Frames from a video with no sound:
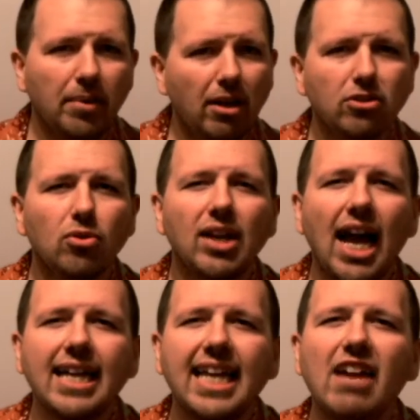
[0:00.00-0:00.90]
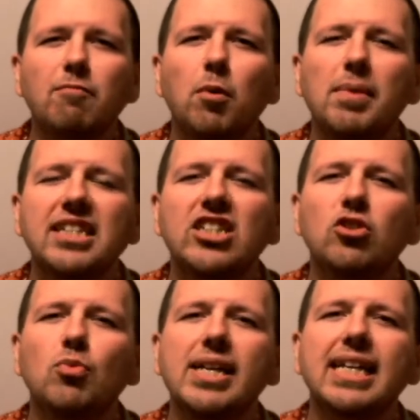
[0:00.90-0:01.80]
But also, God gave
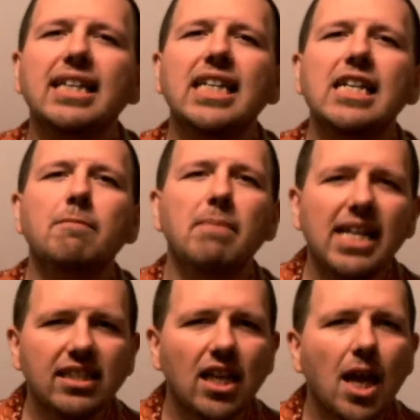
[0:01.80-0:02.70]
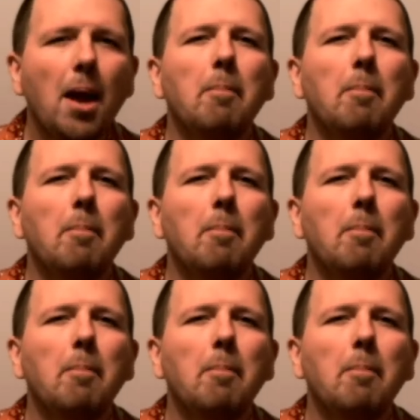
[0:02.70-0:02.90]
permission to eat clean meat,